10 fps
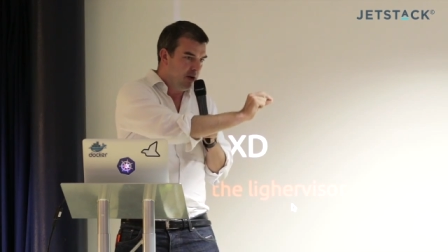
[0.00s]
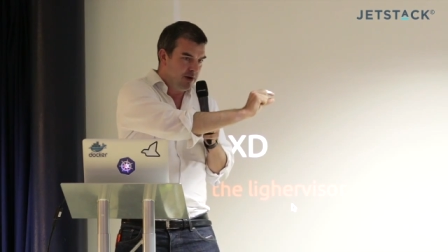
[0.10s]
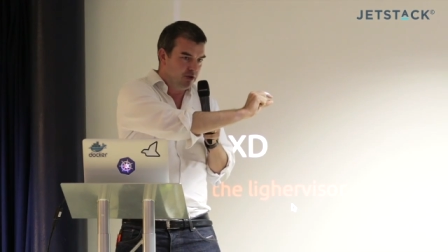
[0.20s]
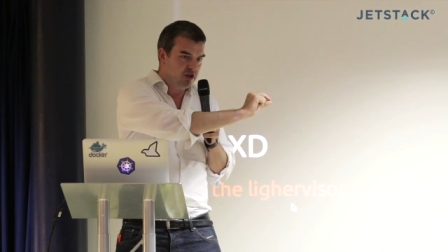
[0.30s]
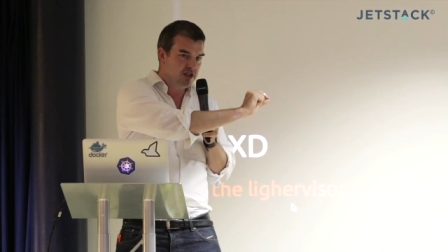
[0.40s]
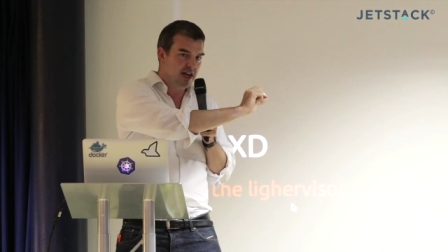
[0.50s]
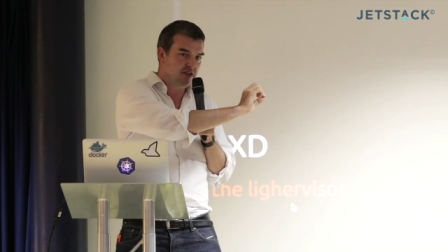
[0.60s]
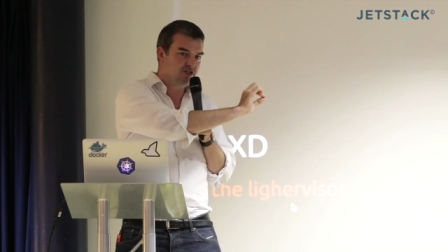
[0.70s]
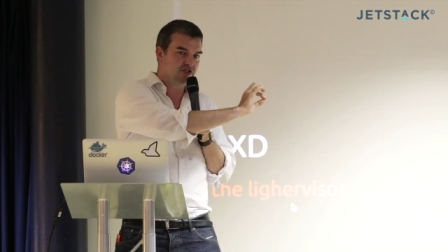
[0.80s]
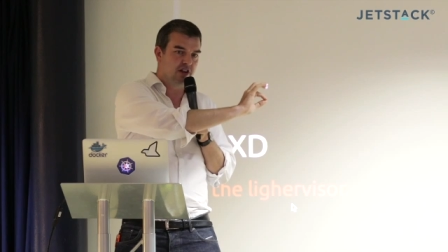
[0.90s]
can we not just
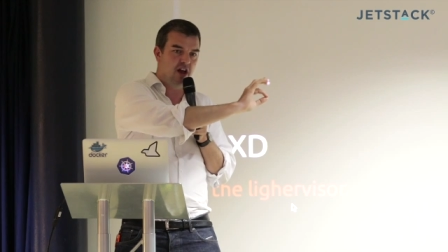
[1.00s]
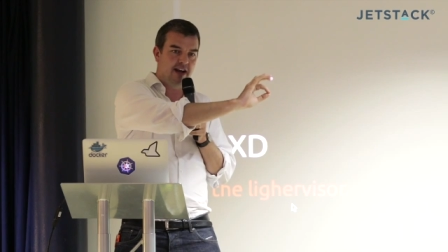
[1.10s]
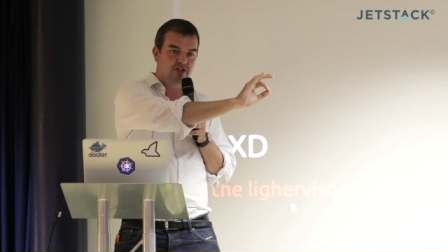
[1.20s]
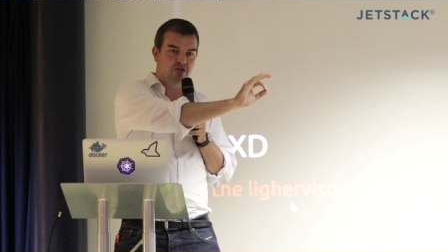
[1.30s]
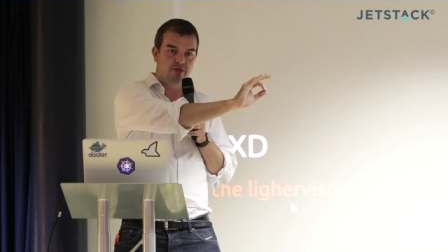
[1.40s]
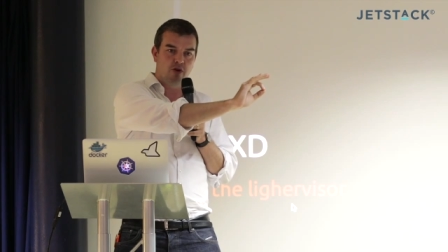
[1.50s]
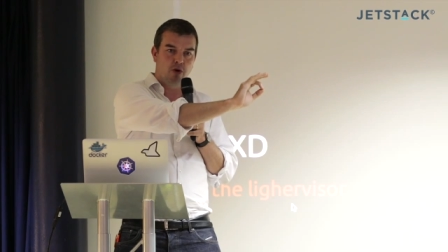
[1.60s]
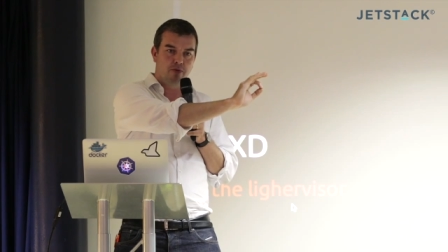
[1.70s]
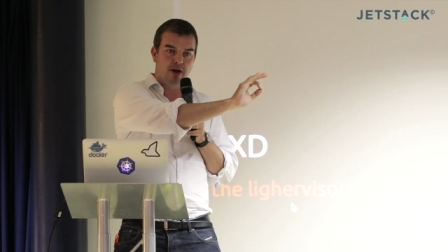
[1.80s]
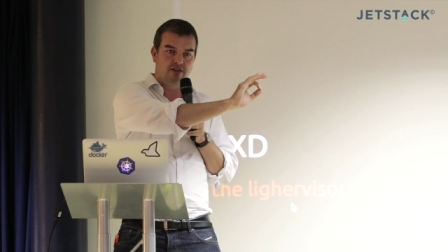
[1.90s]
take a slice of the
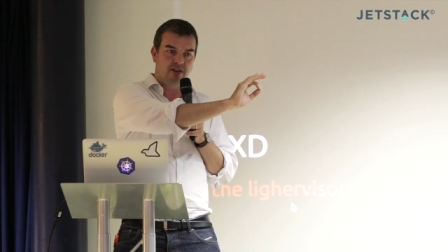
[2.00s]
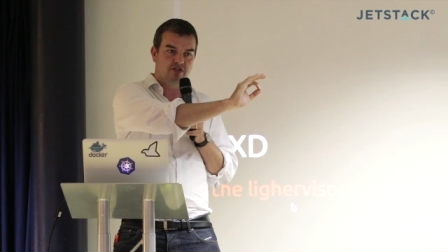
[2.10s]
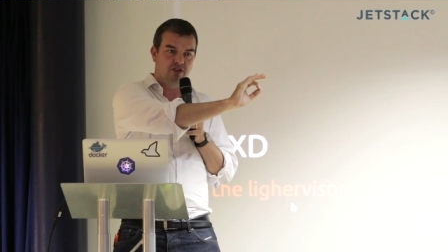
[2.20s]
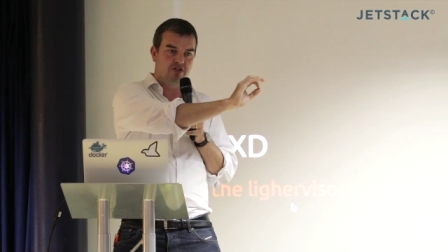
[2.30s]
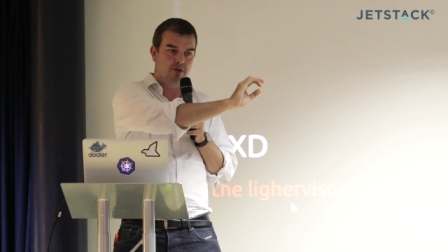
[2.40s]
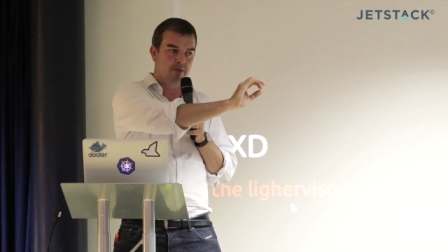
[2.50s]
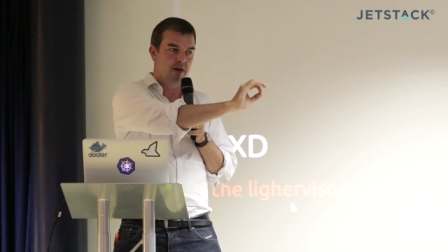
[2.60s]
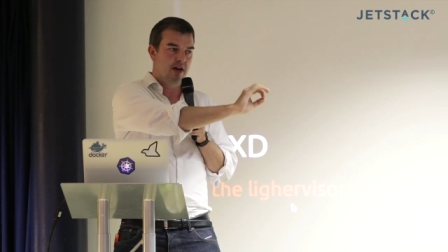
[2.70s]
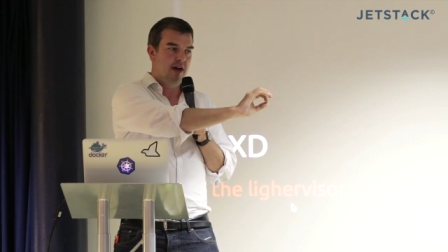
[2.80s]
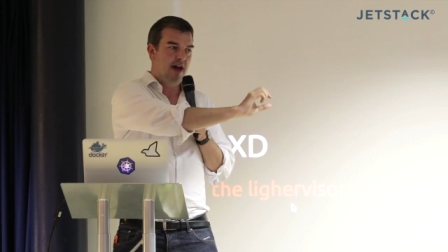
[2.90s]
operating system
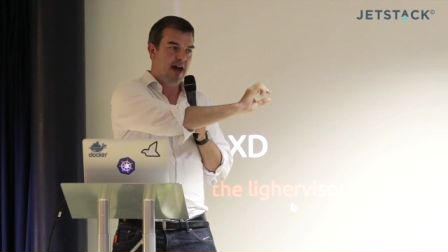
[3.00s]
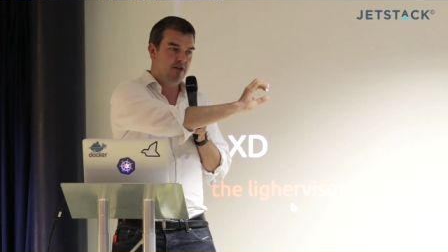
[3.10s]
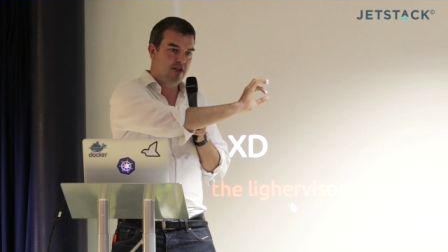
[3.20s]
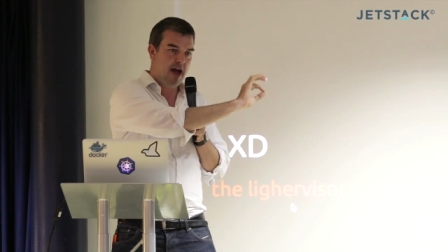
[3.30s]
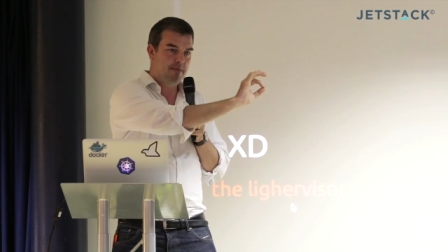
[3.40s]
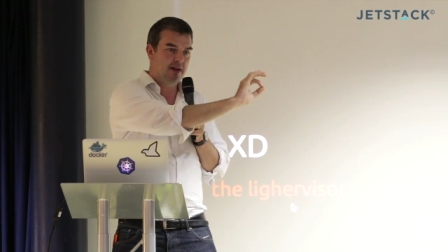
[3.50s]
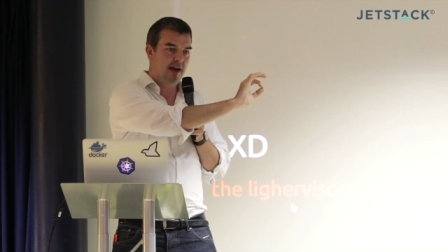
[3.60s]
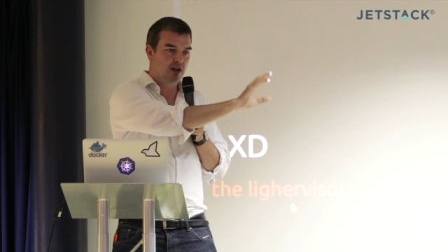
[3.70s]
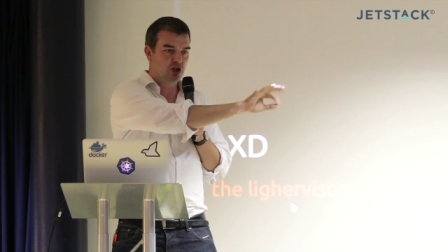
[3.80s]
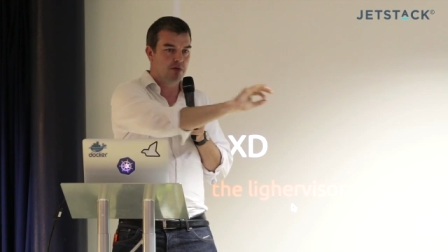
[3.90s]
and the
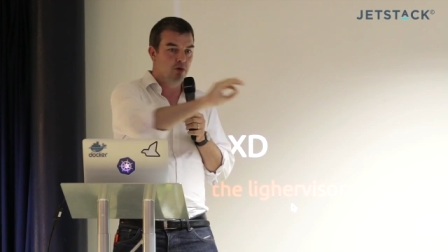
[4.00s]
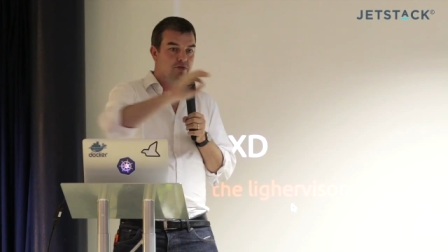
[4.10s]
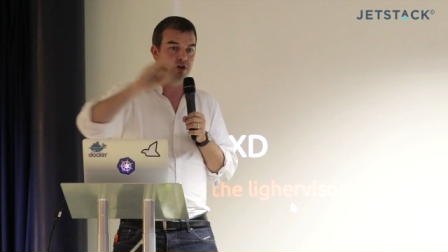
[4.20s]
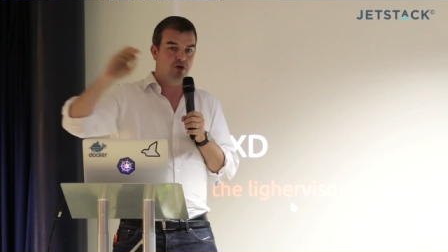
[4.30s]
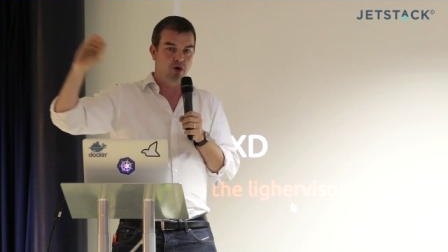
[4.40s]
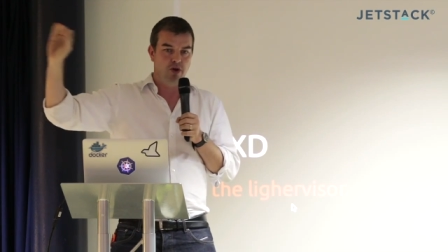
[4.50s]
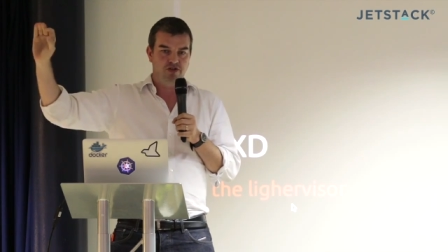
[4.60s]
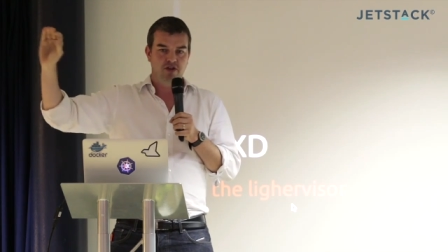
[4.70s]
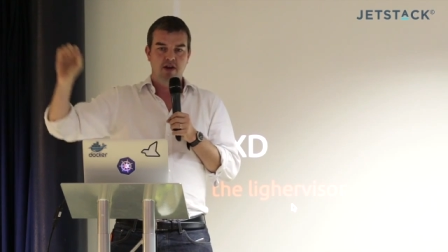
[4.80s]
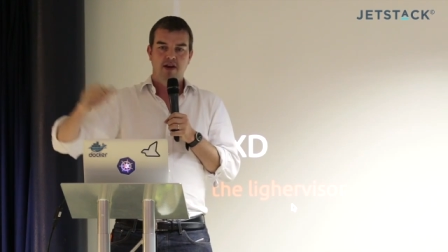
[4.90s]
application and move it
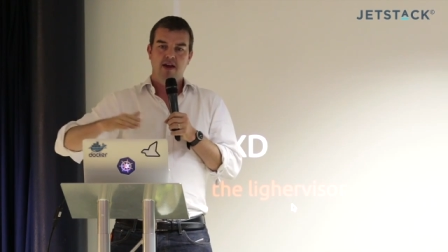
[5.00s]
across?